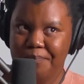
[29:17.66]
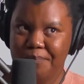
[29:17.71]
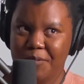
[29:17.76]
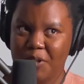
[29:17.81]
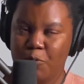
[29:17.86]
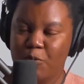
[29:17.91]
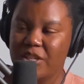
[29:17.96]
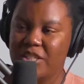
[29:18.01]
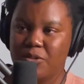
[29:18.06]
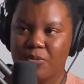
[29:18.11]

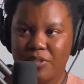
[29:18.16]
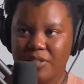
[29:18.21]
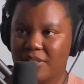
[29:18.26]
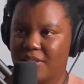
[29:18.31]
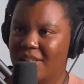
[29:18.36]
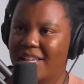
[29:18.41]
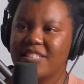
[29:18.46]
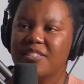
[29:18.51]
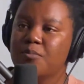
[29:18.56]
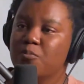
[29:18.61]
resources,
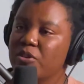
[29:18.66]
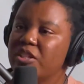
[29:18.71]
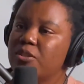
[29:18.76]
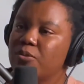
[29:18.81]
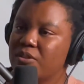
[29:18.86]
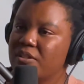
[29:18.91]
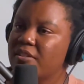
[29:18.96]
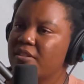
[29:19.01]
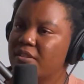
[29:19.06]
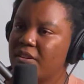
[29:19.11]
like some
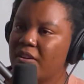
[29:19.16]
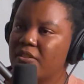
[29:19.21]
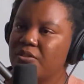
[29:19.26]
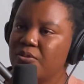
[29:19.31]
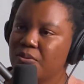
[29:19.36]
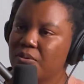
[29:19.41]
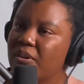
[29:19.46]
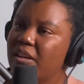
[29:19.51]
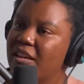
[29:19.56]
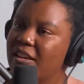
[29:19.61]
resources in our
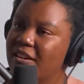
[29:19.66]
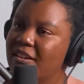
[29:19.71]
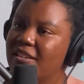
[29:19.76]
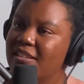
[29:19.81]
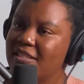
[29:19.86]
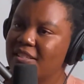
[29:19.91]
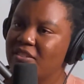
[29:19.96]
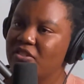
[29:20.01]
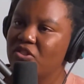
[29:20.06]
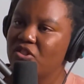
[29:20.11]
toolkit,
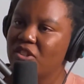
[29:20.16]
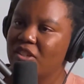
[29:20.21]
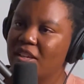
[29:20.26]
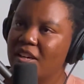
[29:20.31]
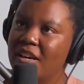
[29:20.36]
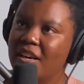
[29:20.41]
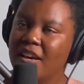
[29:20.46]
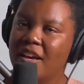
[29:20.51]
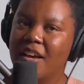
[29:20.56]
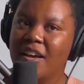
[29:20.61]

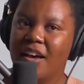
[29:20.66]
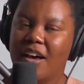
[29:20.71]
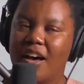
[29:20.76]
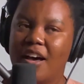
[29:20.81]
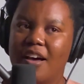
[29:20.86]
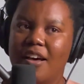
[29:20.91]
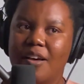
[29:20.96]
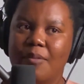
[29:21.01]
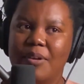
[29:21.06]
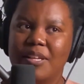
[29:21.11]
essentially.
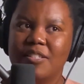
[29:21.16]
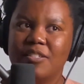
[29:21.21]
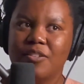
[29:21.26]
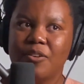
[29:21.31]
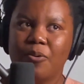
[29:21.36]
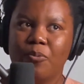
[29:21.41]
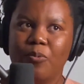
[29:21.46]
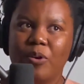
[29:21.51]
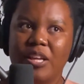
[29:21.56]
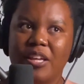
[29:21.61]
And
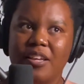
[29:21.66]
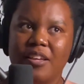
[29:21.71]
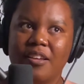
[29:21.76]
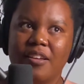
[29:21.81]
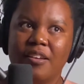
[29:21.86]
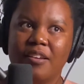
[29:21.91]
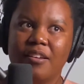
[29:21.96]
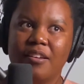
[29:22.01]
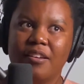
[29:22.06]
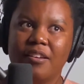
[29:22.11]
so
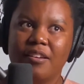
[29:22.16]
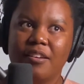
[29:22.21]
we